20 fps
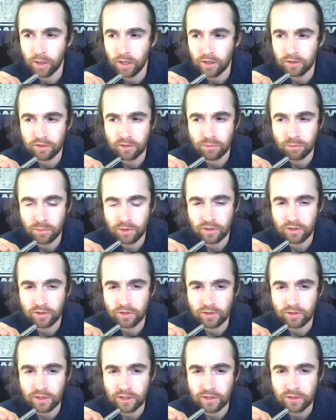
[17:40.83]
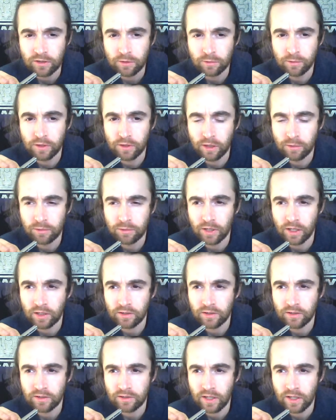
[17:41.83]
person, because it's easy for them to
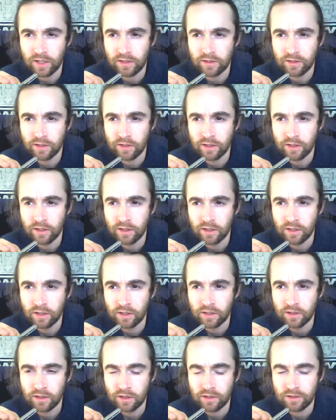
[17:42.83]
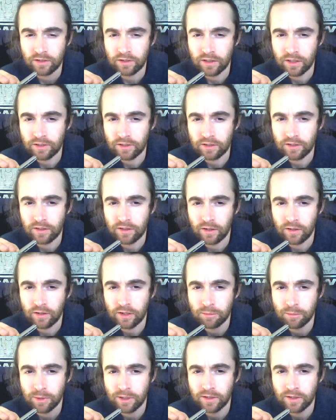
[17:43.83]
understand. Doesn't
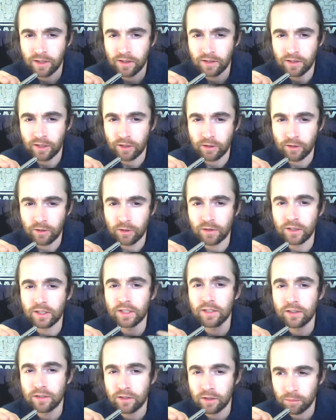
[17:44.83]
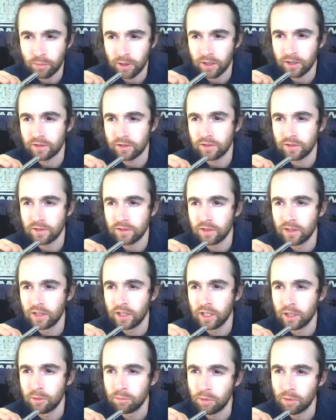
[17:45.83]
necessarily mean they think God is a person,
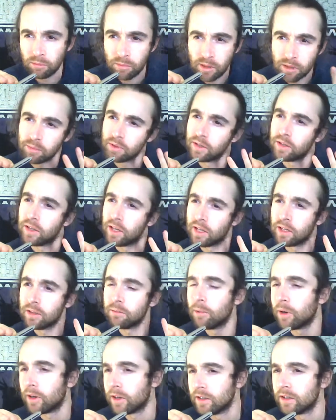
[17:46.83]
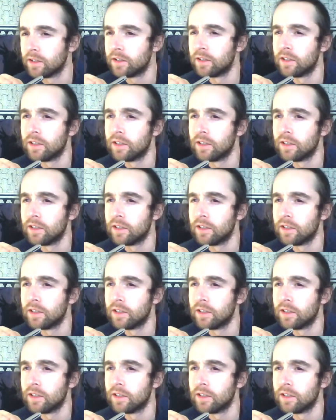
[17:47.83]
but maybe they might